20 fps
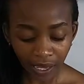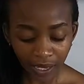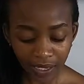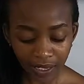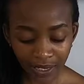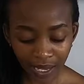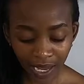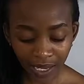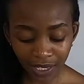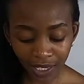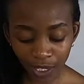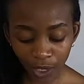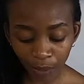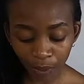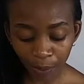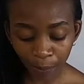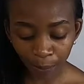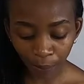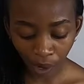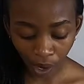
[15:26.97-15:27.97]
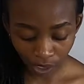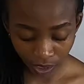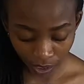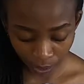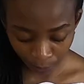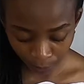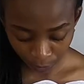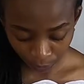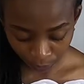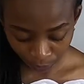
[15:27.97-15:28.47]
Is that so
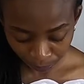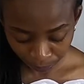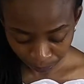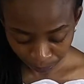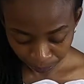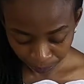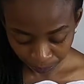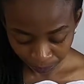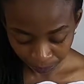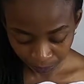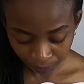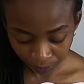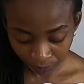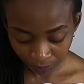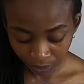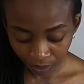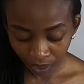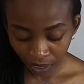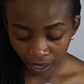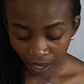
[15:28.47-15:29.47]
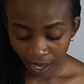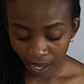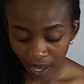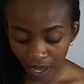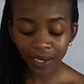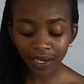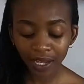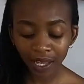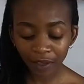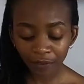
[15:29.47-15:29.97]
impossible?
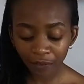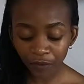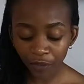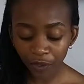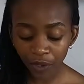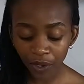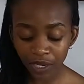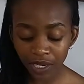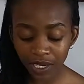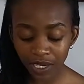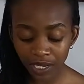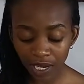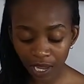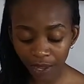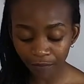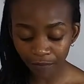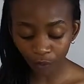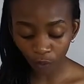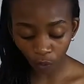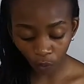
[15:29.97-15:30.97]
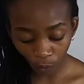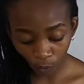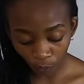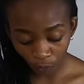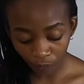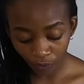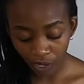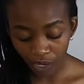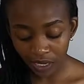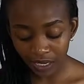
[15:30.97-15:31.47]
And if you could shave
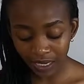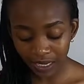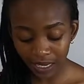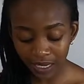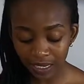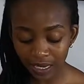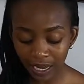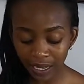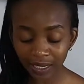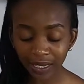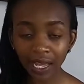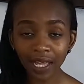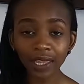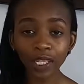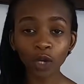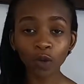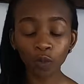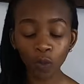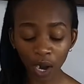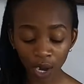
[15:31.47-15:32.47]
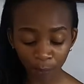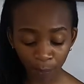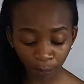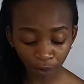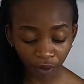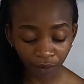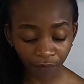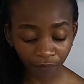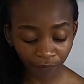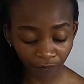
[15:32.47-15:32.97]
off just another
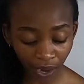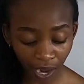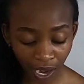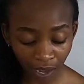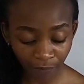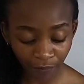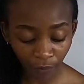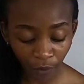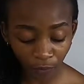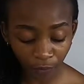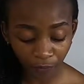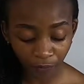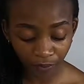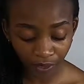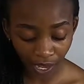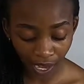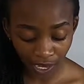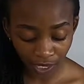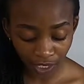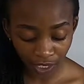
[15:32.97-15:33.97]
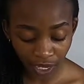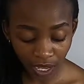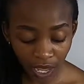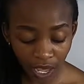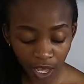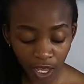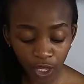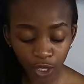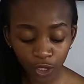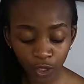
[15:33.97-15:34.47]
1.5 of that
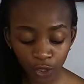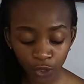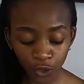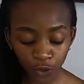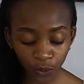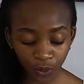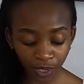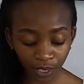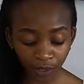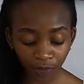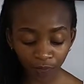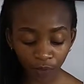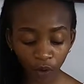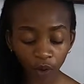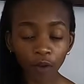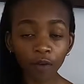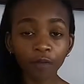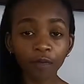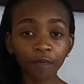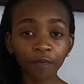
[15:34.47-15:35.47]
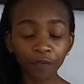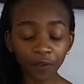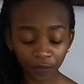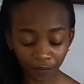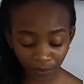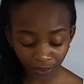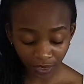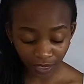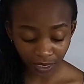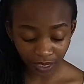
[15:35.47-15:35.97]
to live off
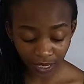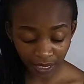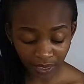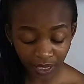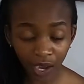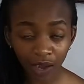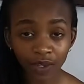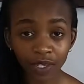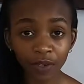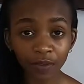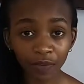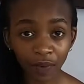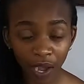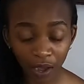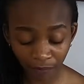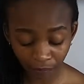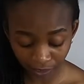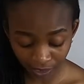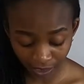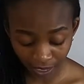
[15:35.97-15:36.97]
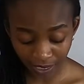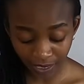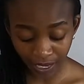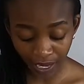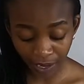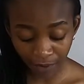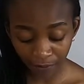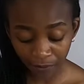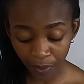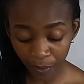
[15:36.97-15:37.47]

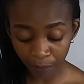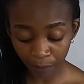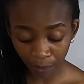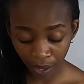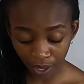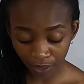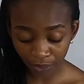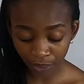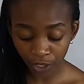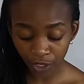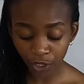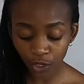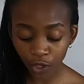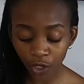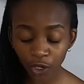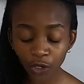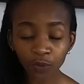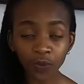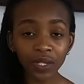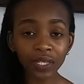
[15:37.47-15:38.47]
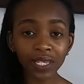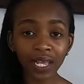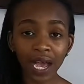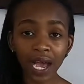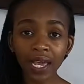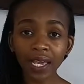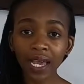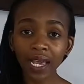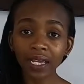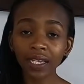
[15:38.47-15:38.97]
13,500 every month, you could
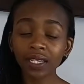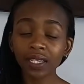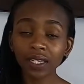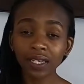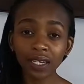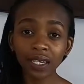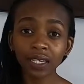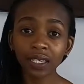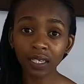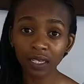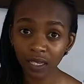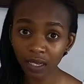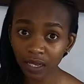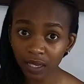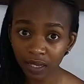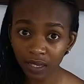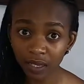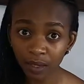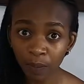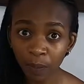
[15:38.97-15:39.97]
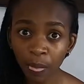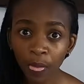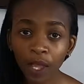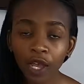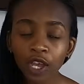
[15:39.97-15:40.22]
retire in 10 years.